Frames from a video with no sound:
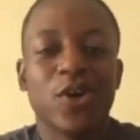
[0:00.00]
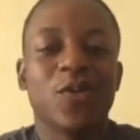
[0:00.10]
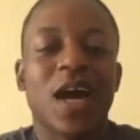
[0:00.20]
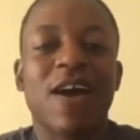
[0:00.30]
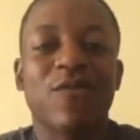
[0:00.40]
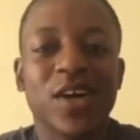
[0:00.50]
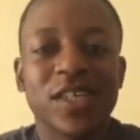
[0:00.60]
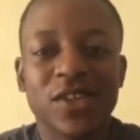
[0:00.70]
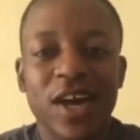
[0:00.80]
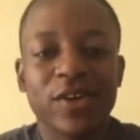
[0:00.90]
I first
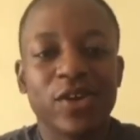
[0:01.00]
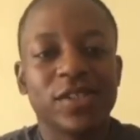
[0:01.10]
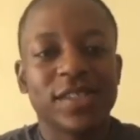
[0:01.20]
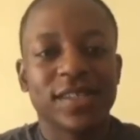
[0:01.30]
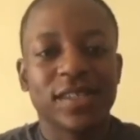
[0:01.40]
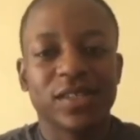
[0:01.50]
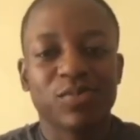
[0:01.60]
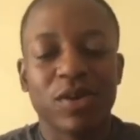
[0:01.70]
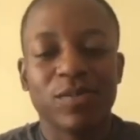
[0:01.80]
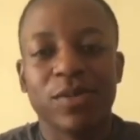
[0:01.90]
started noticing this
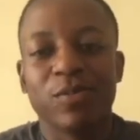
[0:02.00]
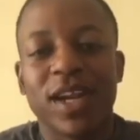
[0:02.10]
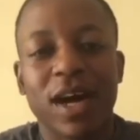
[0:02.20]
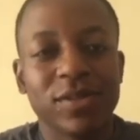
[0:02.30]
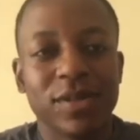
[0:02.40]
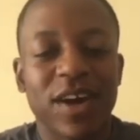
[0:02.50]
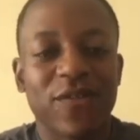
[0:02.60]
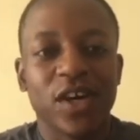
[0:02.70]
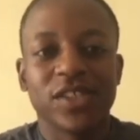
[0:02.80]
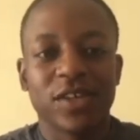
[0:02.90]
problem when I was in my
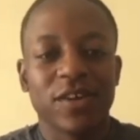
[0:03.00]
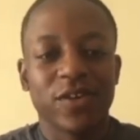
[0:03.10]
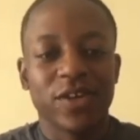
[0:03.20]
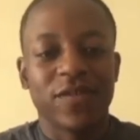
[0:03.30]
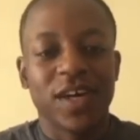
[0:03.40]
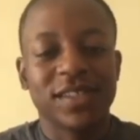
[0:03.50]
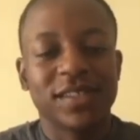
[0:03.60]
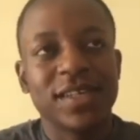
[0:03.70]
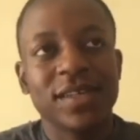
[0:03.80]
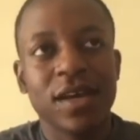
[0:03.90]
first year of
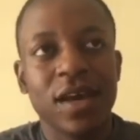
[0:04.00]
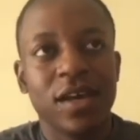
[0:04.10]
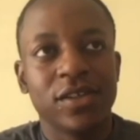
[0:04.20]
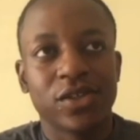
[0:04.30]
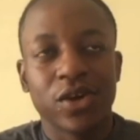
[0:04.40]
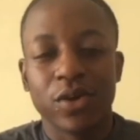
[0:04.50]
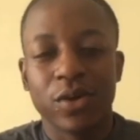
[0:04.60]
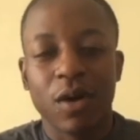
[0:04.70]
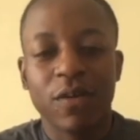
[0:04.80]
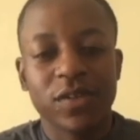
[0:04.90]
university. So
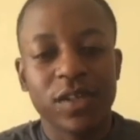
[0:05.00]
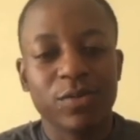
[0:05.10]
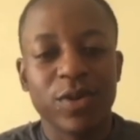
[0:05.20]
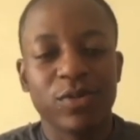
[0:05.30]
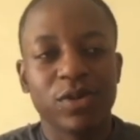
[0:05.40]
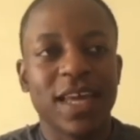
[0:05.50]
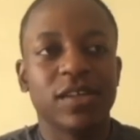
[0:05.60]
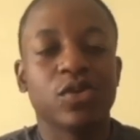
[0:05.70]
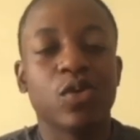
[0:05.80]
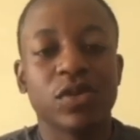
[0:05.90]
often we would
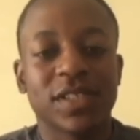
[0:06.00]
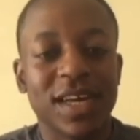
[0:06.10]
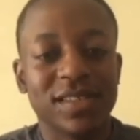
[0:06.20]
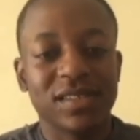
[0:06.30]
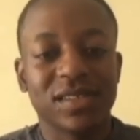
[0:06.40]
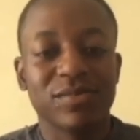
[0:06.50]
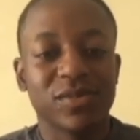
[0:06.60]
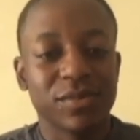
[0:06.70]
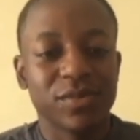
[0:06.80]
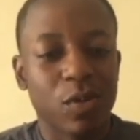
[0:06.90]
get taught signs and
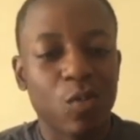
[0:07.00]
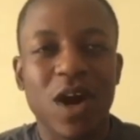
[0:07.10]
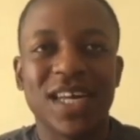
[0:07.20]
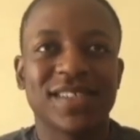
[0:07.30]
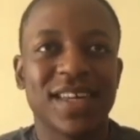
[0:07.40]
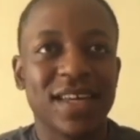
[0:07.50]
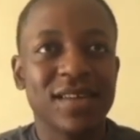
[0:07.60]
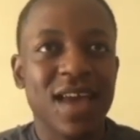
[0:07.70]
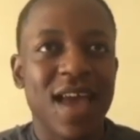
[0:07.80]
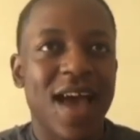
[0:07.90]
symptoms on white
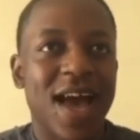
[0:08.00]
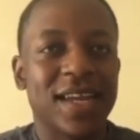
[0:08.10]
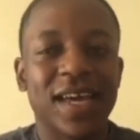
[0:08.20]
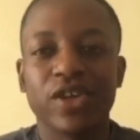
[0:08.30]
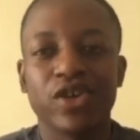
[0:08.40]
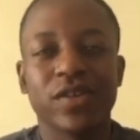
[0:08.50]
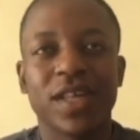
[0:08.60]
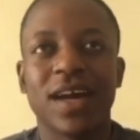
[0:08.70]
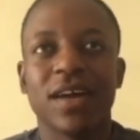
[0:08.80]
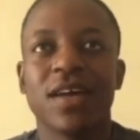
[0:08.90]
skin, and I knew
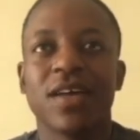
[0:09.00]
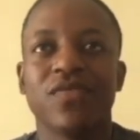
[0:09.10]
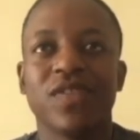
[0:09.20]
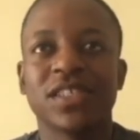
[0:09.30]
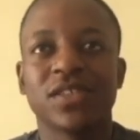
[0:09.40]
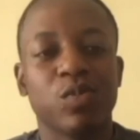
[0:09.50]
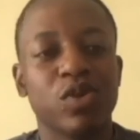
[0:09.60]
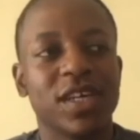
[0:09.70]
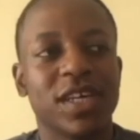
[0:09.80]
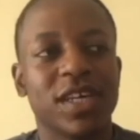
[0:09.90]
that this
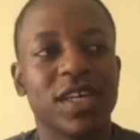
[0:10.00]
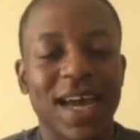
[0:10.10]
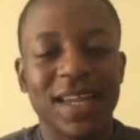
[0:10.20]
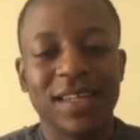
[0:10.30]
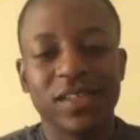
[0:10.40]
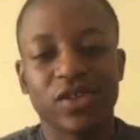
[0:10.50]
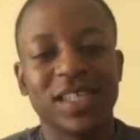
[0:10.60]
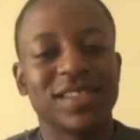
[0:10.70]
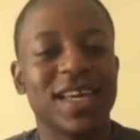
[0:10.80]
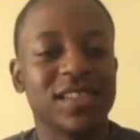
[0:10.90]
wouldn't entirely
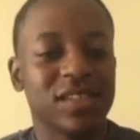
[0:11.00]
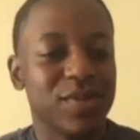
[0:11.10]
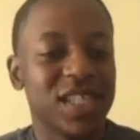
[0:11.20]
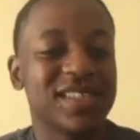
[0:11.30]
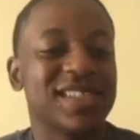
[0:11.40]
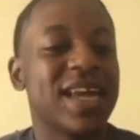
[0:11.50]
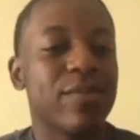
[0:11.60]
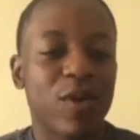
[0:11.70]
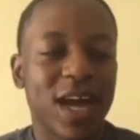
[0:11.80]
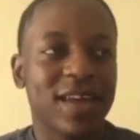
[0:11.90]
translate to be the same
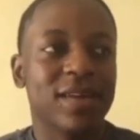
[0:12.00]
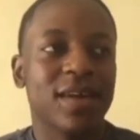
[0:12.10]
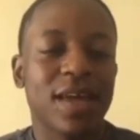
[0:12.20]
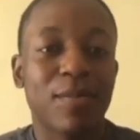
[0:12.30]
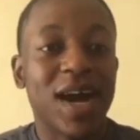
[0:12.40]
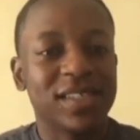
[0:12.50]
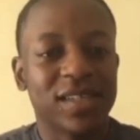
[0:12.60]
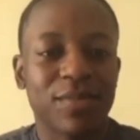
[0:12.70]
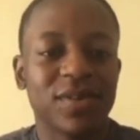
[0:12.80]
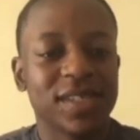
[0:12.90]
way in my
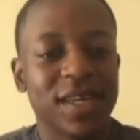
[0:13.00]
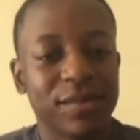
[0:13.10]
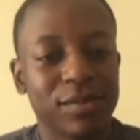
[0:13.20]
type of skin.